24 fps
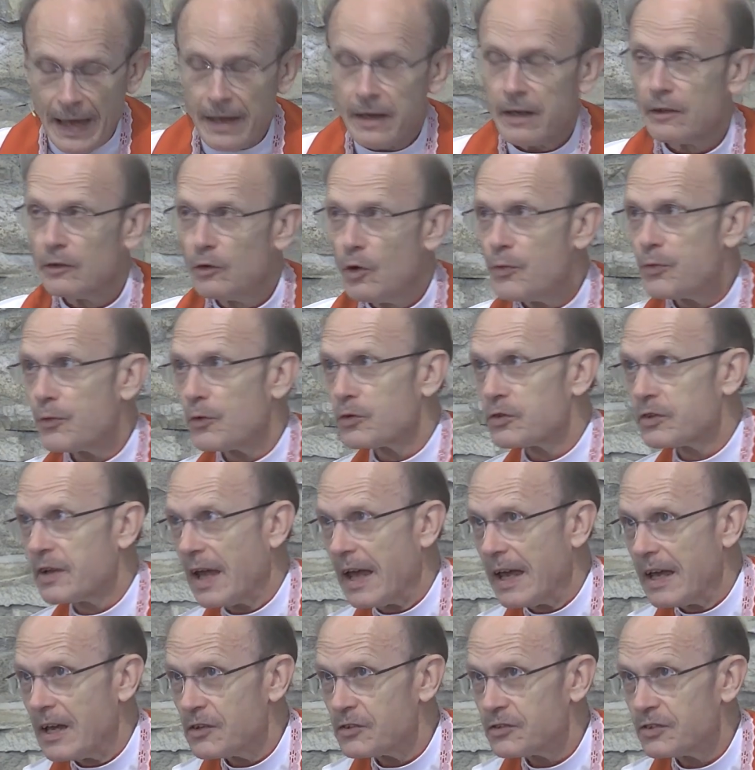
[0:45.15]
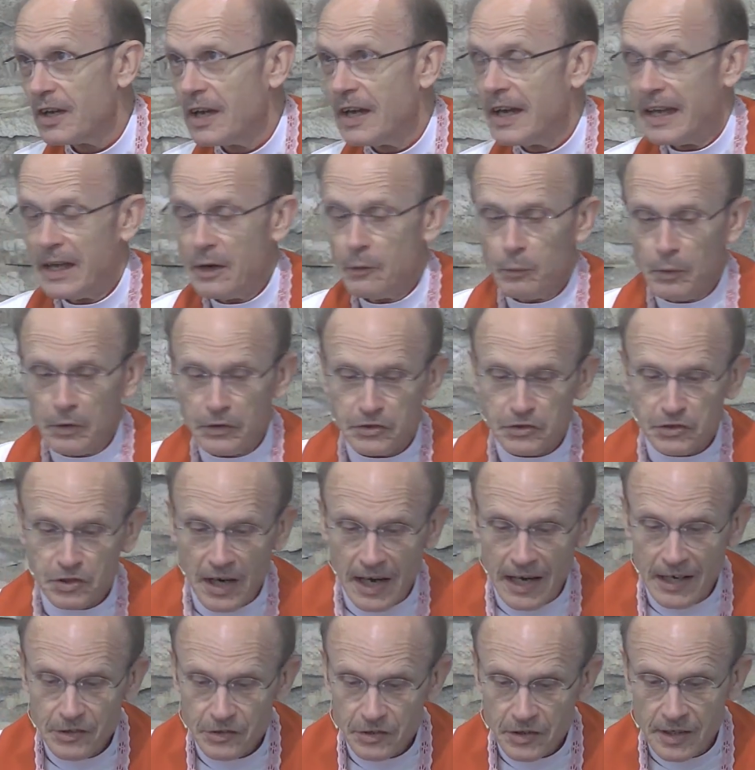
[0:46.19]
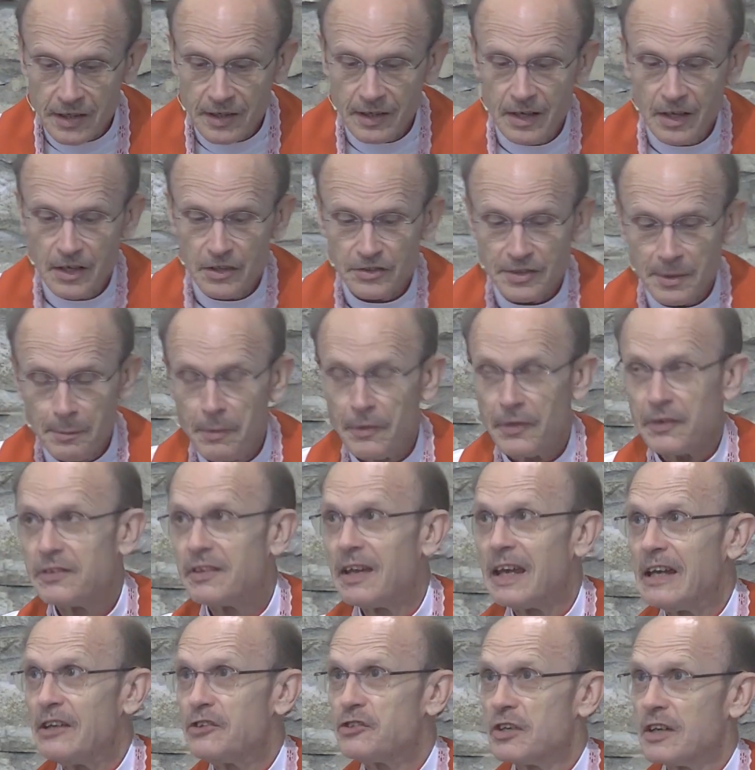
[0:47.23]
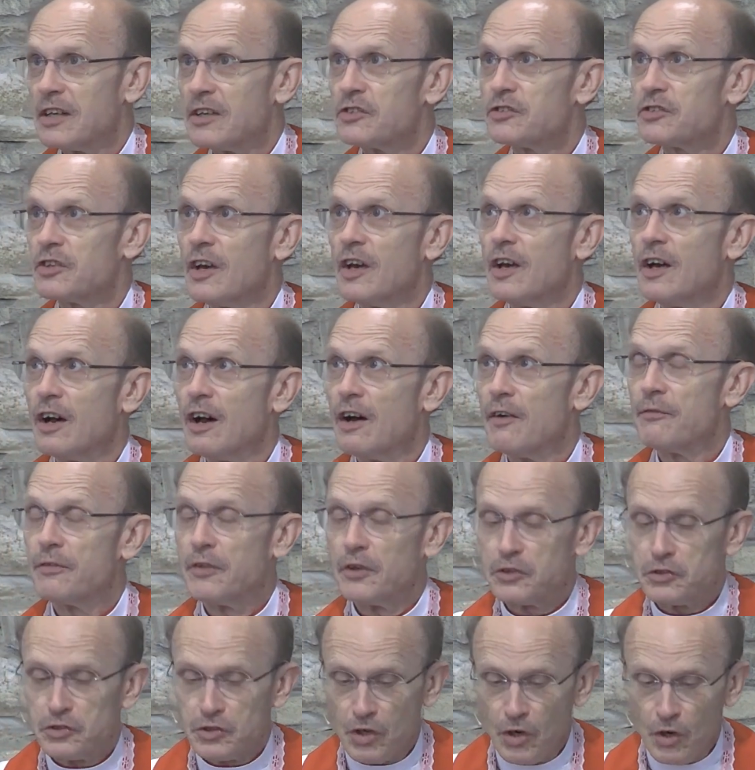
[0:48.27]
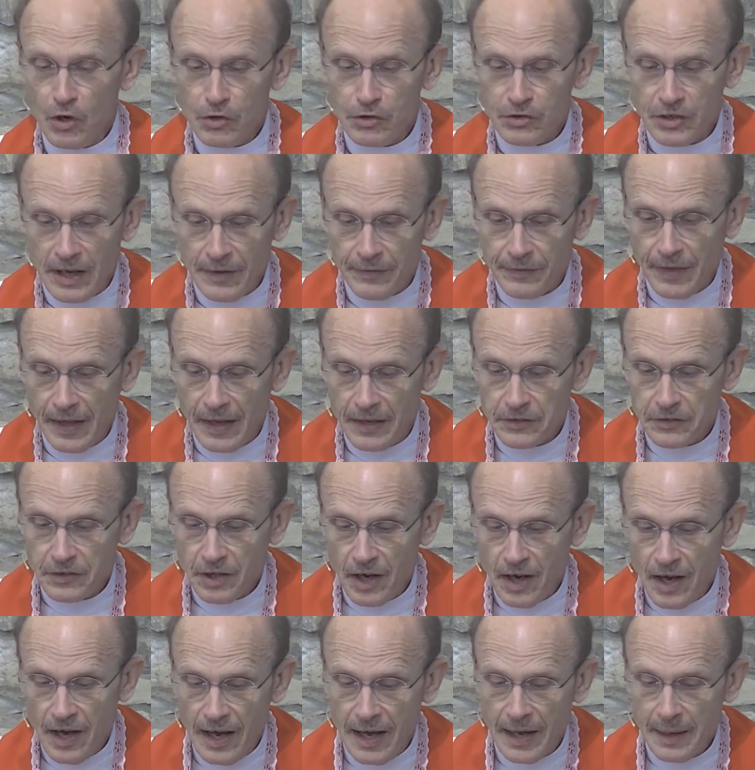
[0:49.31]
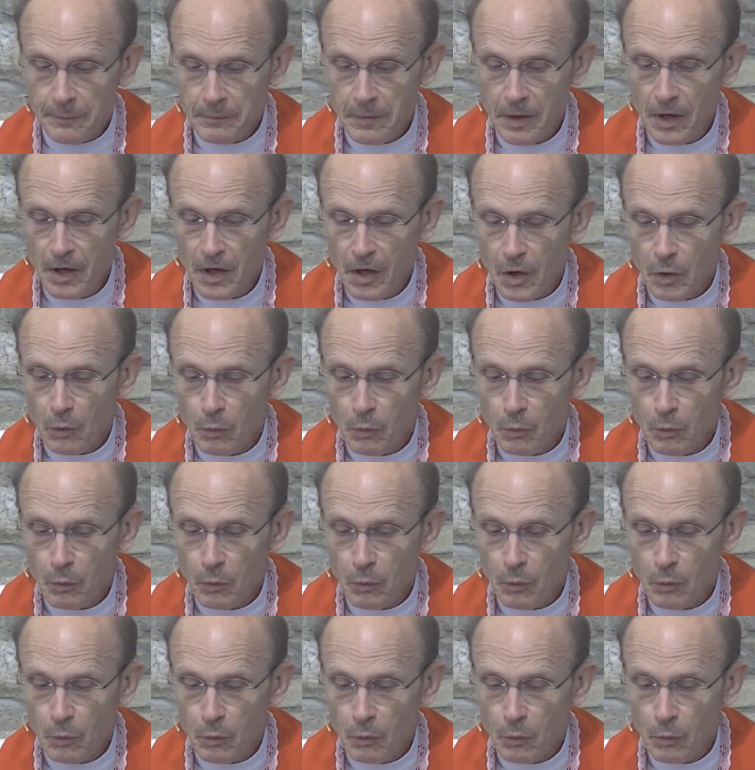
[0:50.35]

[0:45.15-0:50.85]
And in Luther's case, it was changing some of the teachings of the church at that time,